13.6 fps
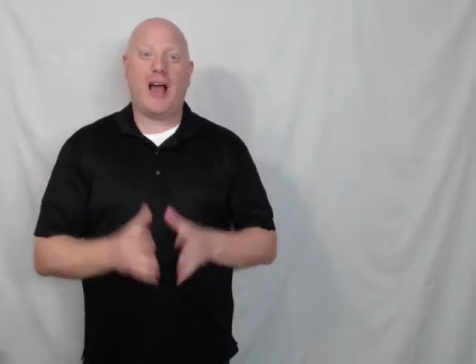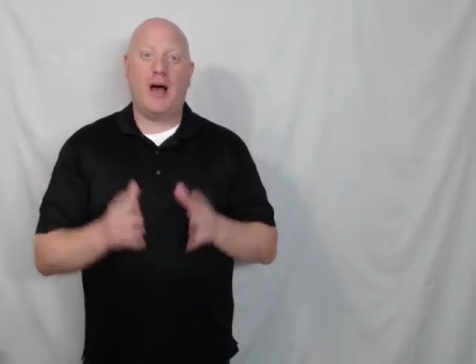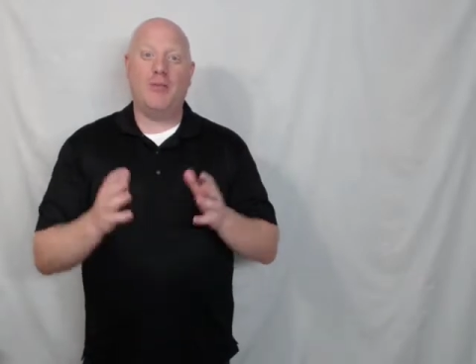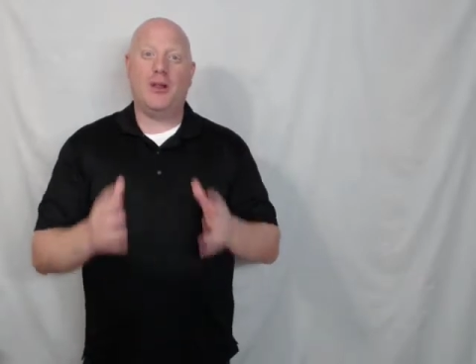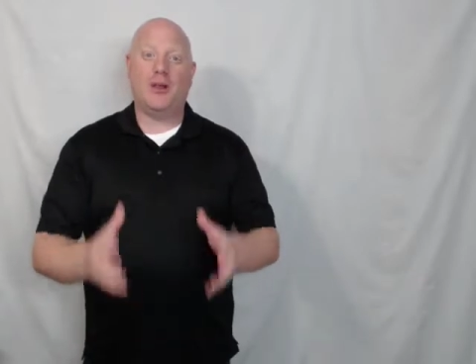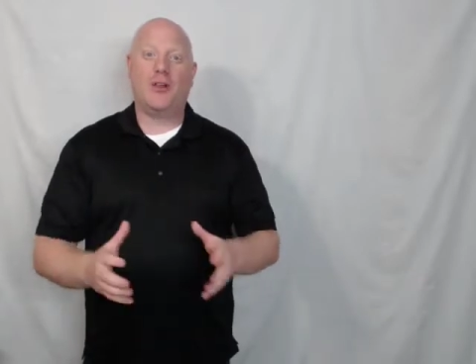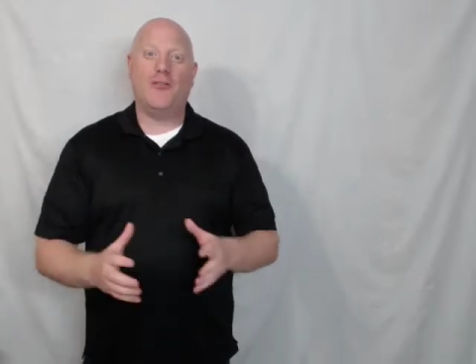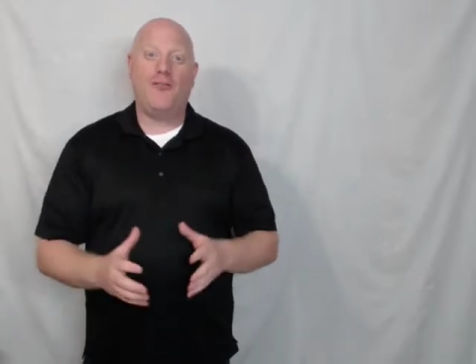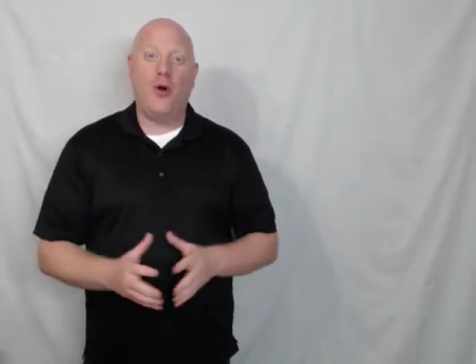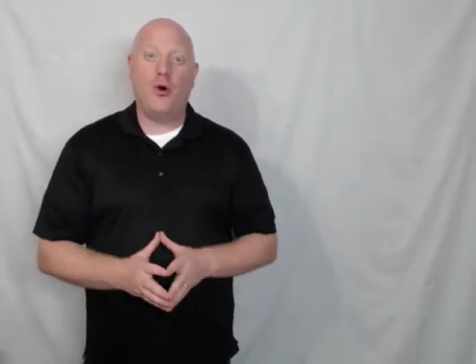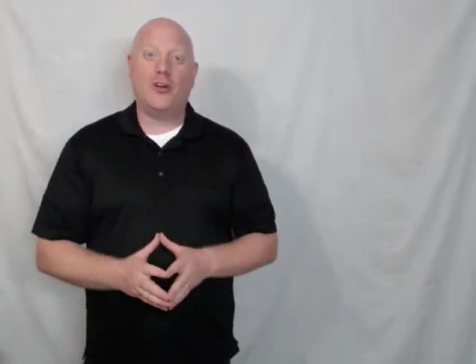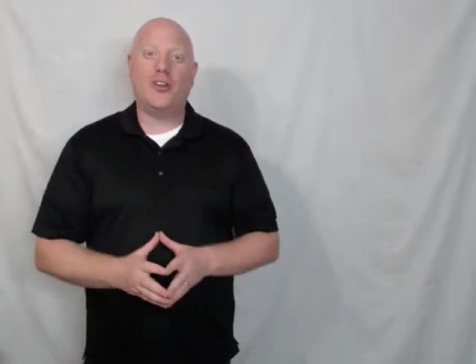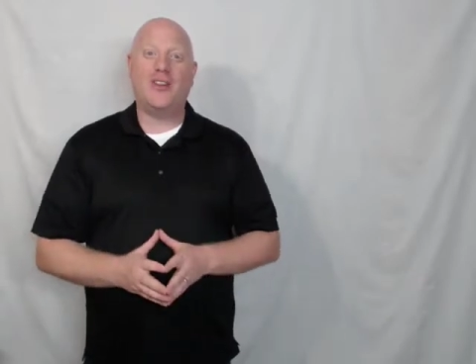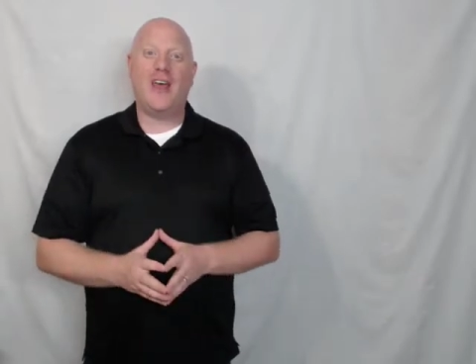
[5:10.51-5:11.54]
I'm looking
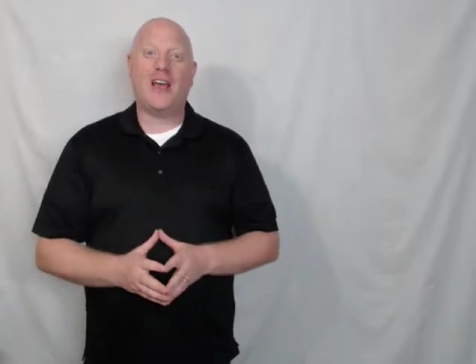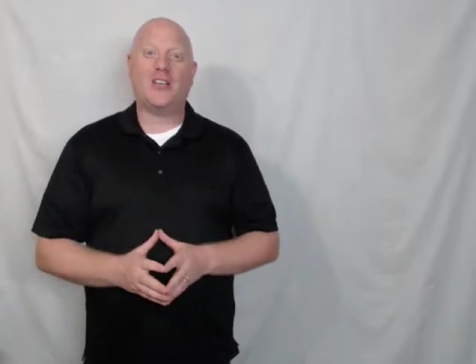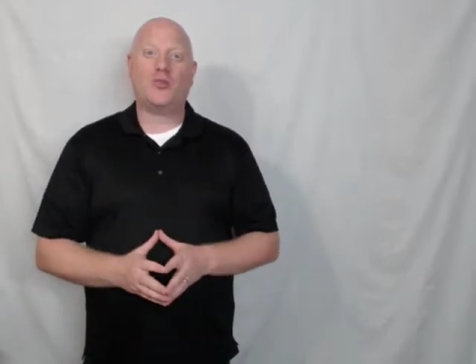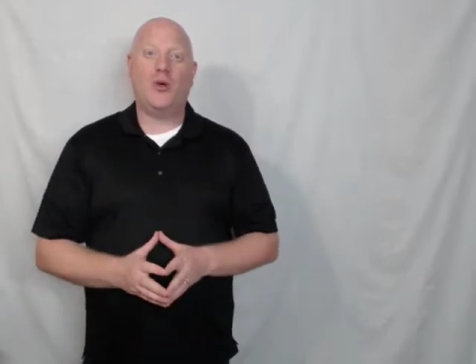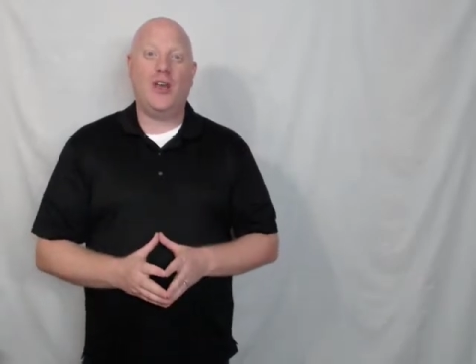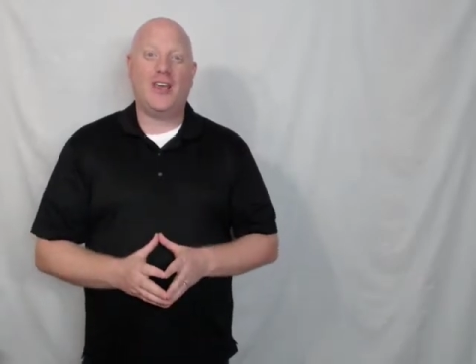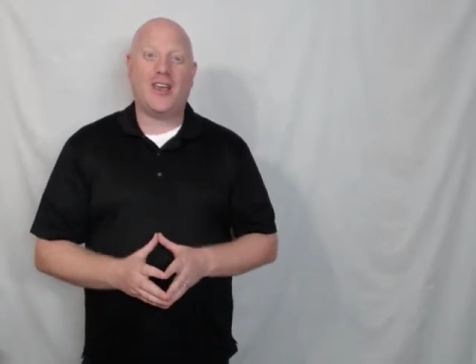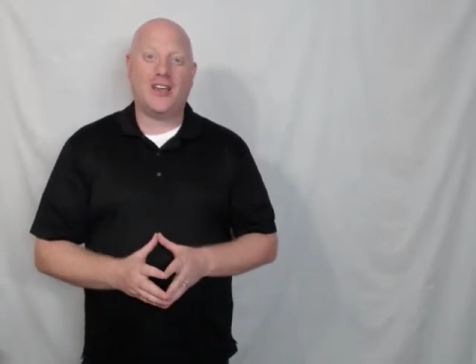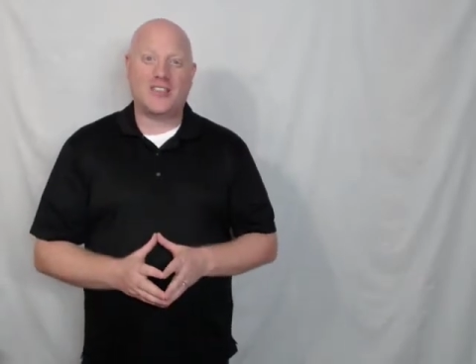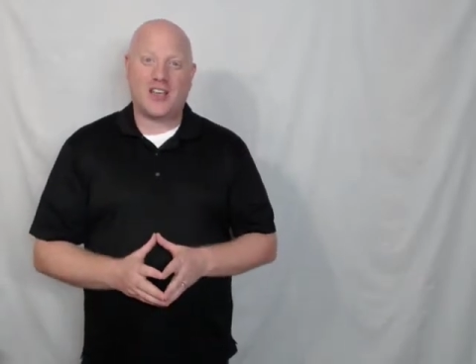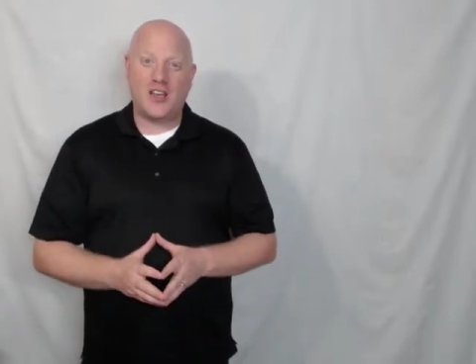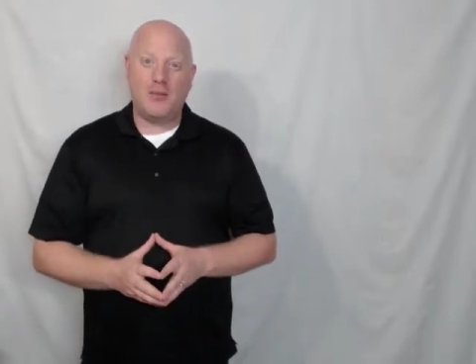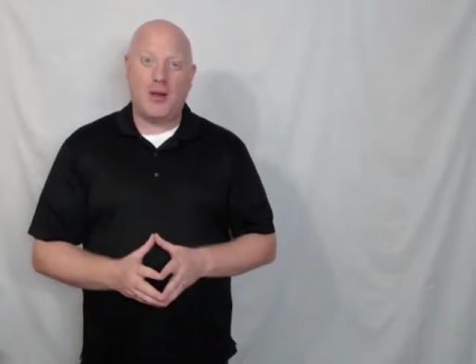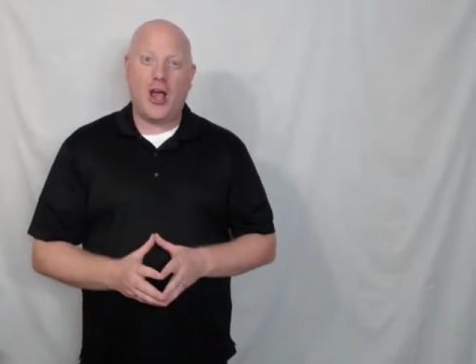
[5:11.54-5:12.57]
forward to next week. It's
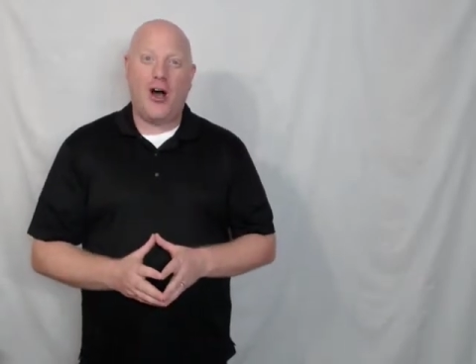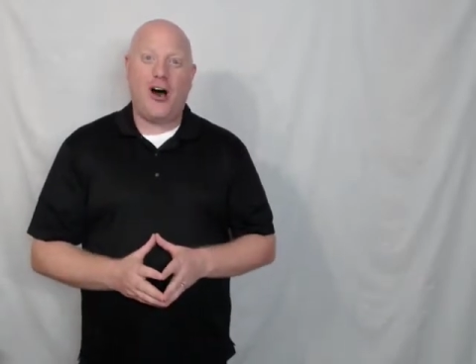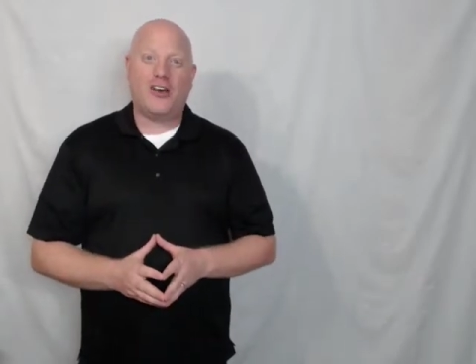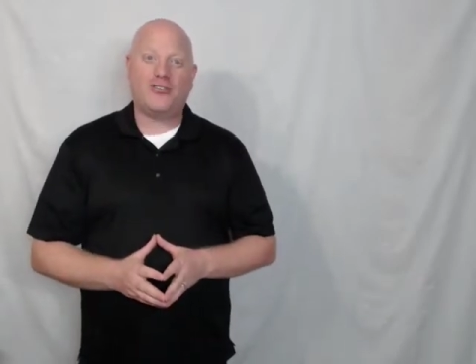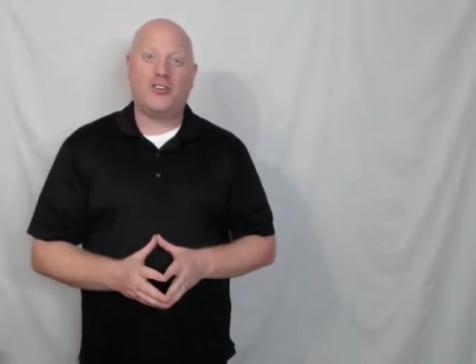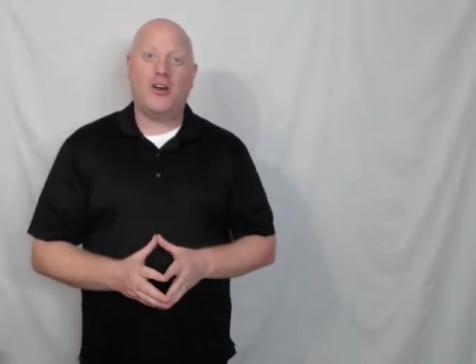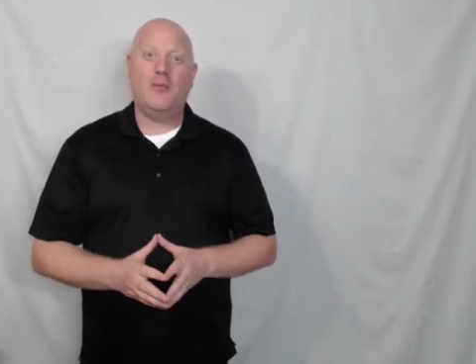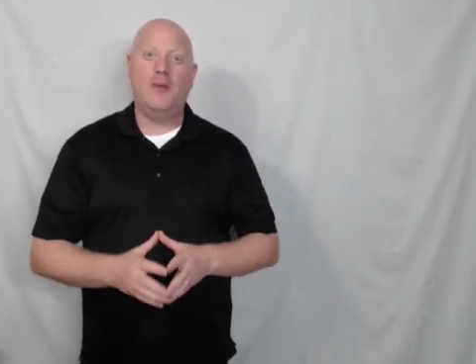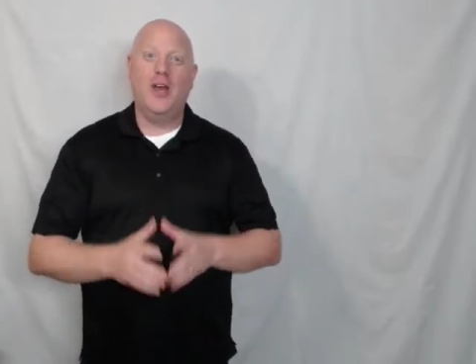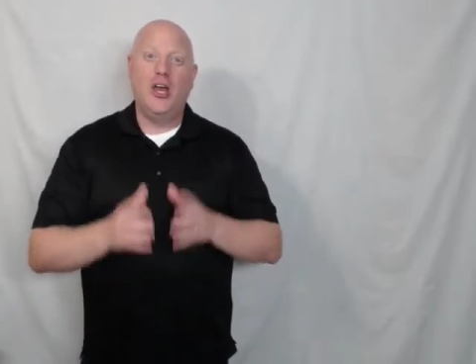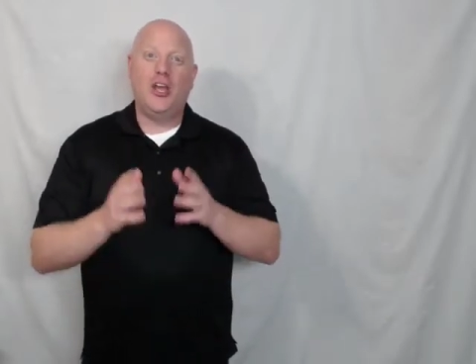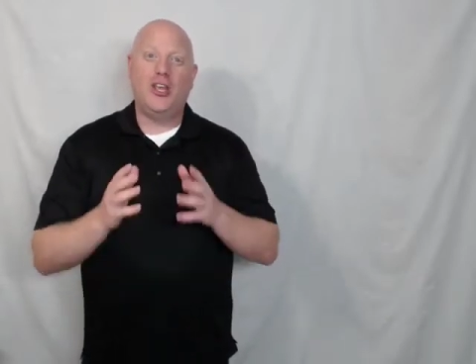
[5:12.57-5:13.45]
going to be awesome.